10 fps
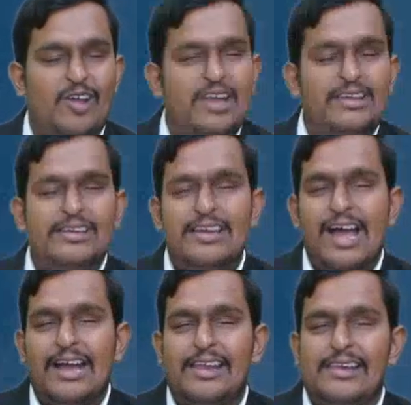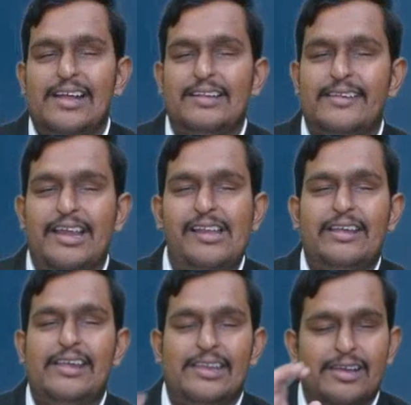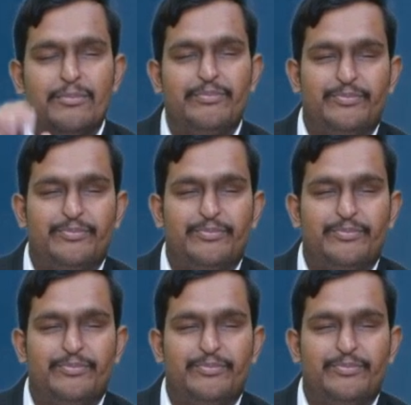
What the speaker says: on agricultural income.